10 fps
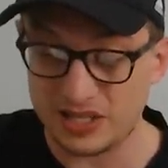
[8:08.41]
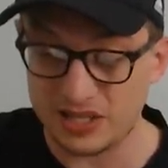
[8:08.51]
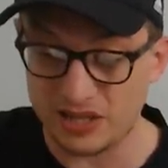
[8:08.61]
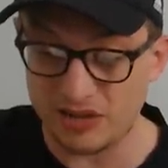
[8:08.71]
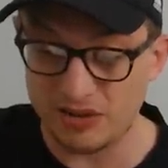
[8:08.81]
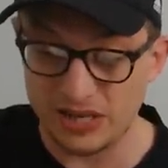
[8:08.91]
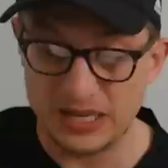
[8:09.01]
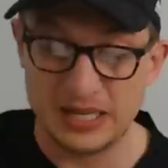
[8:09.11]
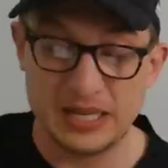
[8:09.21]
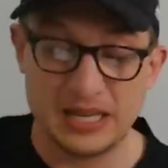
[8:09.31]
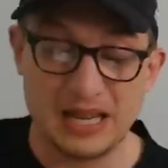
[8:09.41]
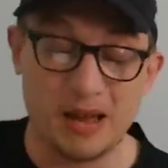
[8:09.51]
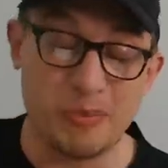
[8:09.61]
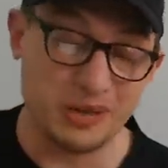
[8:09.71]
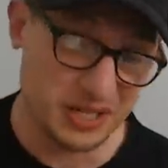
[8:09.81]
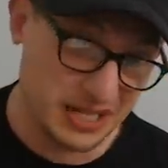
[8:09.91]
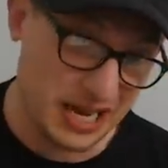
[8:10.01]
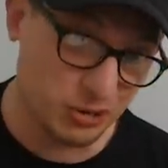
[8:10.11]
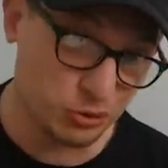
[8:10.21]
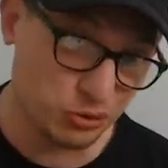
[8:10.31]
So, a bunch of
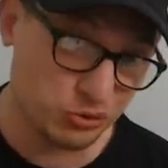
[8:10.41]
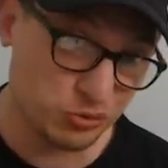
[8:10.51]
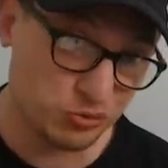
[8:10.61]
tackles,